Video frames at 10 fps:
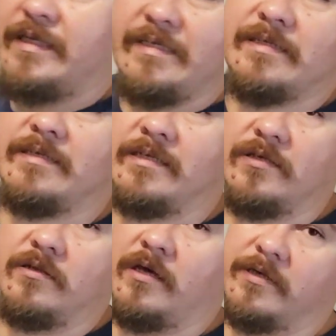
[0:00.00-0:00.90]
decent
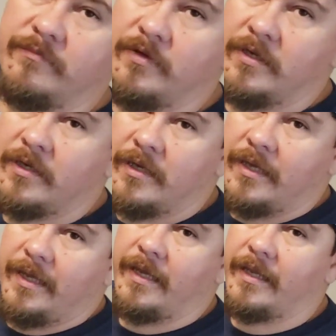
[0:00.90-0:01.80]
deal on them.
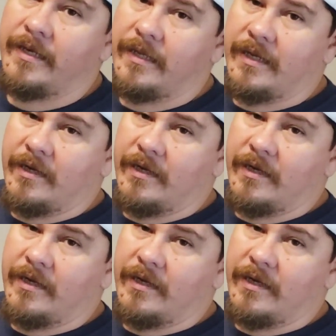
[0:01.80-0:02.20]
And